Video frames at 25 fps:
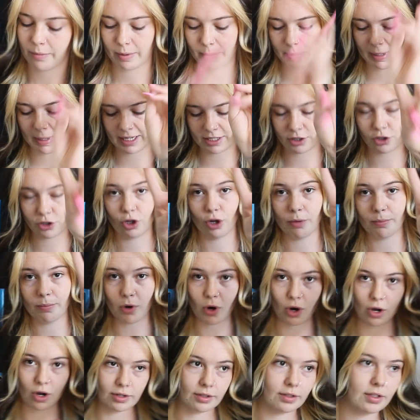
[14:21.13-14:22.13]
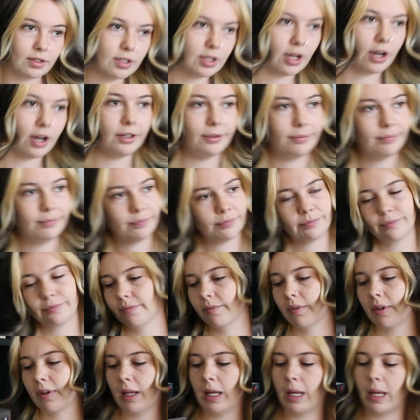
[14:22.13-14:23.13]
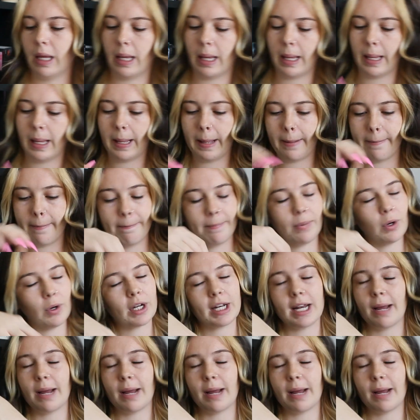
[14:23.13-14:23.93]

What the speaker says: we picked 2 more. So book